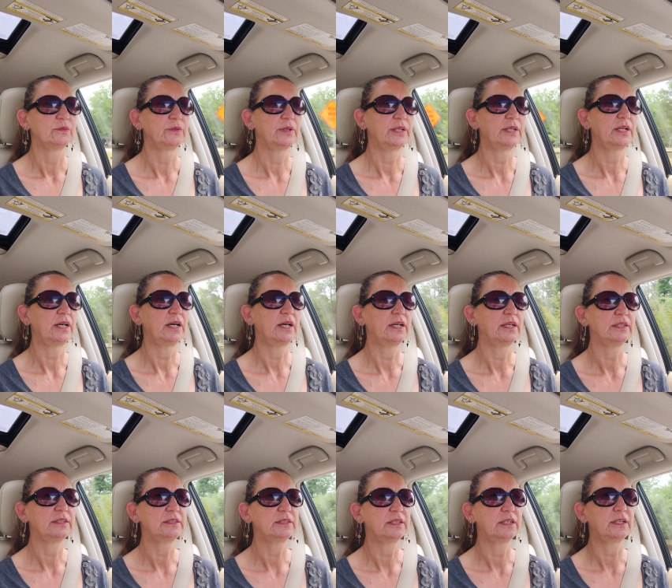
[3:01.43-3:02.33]
whatnot,
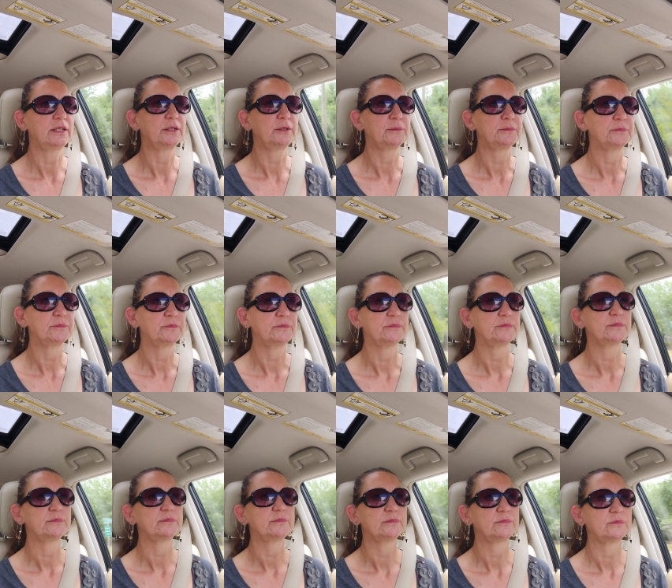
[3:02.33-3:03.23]
um,
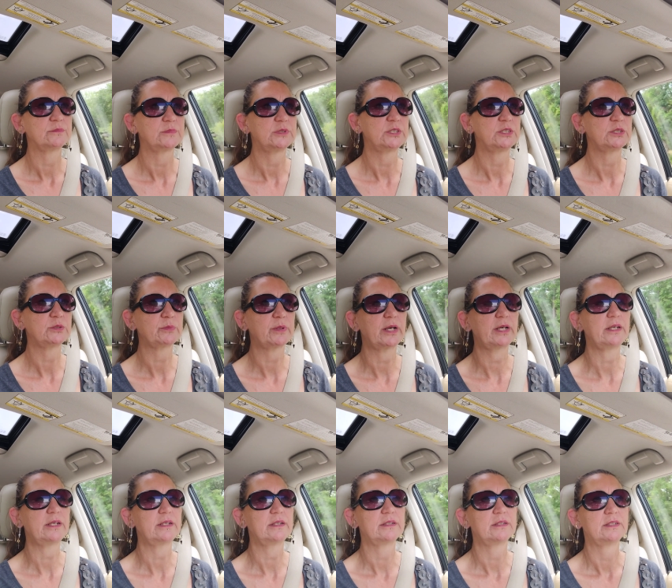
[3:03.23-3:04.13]
which is why he
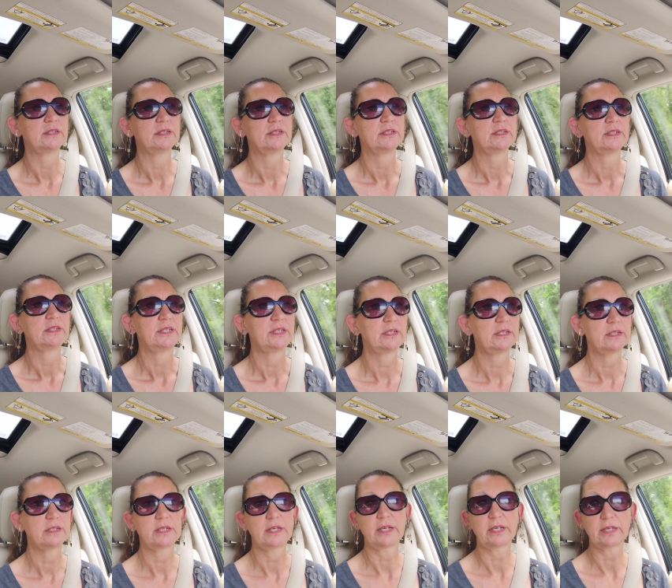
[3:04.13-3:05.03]

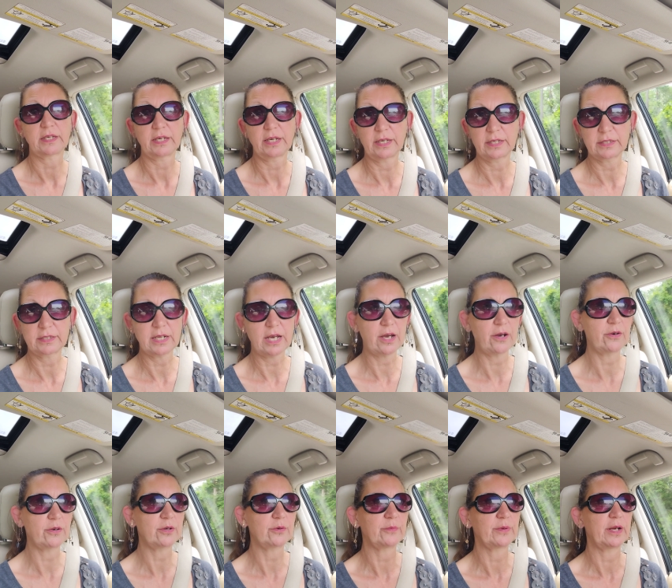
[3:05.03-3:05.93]
didn't get kicked
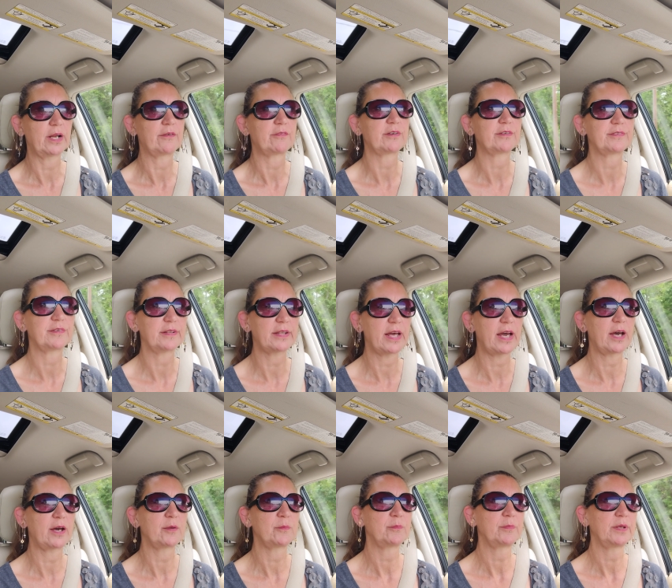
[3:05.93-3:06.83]
out or whatever for
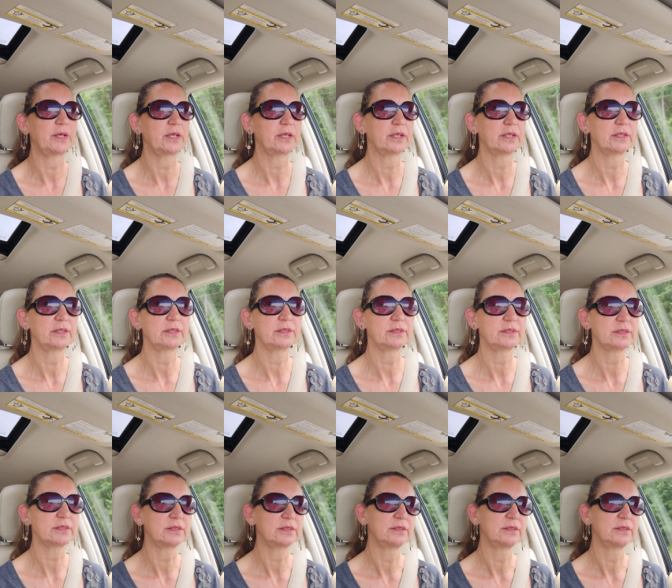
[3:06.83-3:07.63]
that because.